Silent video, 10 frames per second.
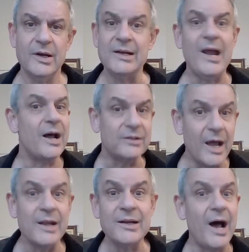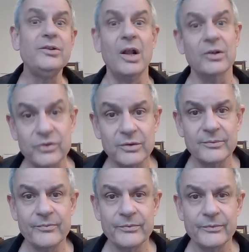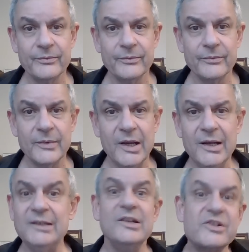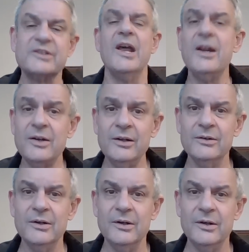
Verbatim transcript: an, an adult, it is then